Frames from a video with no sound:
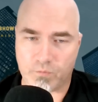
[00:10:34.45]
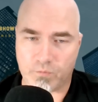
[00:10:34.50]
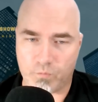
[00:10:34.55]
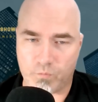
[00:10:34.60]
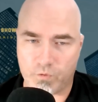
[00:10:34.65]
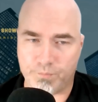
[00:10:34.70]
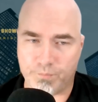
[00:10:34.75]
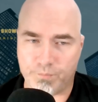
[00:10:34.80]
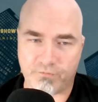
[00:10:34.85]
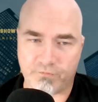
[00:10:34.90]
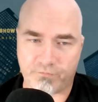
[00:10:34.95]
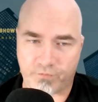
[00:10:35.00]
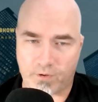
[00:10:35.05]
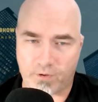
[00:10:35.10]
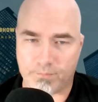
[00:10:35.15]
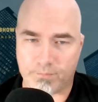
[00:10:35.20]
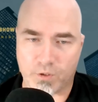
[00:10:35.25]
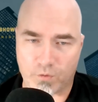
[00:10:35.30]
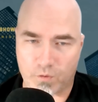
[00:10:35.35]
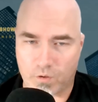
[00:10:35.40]
It will be
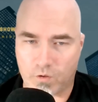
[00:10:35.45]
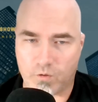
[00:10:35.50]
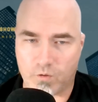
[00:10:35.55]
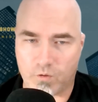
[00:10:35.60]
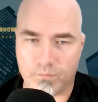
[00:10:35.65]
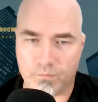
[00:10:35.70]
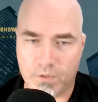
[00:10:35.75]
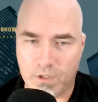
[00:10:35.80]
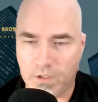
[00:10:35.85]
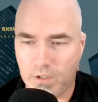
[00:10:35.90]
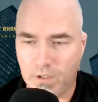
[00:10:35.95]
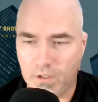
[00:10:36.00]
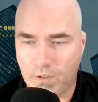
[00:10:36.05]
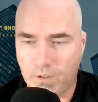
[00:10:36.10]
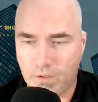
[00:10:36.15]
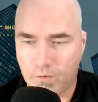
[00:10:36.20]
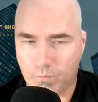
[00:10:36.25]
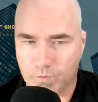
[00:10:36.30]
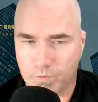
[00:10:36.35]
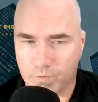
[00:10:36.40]
from your home,
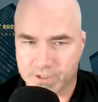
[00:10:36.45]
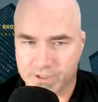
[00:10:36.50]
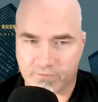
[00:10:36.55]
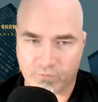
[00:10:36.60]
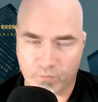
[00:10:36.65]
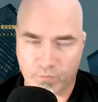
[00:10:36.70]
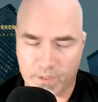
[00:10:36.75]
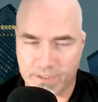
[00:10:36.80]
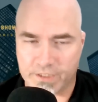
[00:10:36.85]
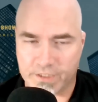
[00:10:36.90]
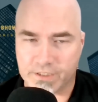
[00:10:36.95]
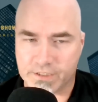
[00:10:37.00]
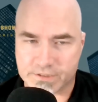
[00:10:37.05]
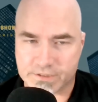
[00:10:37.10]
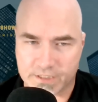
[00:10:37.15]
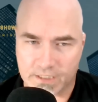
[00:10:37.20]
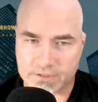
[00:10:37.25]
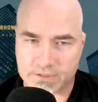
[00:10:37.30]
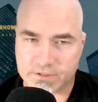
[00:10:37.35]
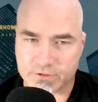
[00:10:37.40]
whichever way they
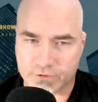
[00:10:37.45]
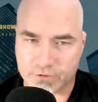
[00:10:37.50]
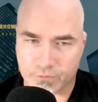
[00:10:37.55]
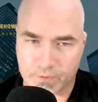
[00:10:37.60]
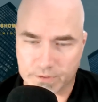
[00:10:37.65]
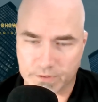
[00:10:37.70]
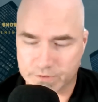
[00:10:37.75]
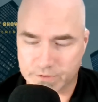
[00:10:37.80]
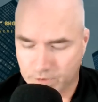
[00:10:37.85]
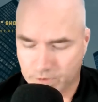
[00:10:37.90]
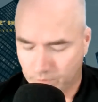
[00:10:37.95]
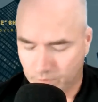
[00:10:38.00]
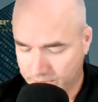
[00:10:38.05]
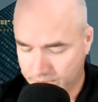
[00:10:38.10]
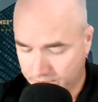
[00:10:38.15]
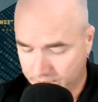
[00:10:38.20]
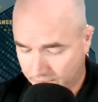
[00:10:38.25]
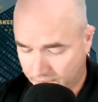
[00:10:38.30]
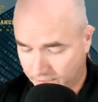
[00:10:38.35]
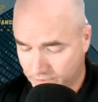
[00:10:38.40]
decide to do it. So
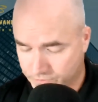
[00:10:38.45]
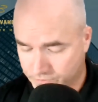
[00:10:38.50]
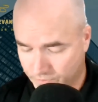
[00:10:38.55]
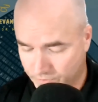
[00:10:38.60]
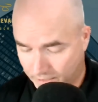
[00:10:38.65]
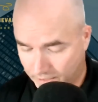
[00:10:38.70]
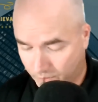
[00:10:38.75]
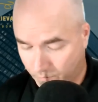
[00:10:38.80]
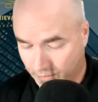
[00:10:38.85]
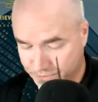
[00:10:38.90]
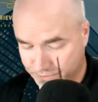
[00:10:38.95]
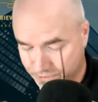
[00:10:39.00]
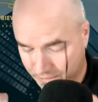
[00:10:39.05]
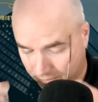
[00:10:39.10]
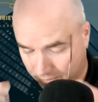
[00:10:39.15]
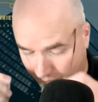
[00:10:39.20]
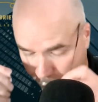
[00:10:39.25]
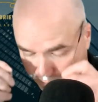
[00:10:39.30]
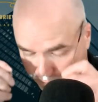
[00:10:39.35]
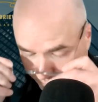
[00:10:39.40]
he did answer that question. That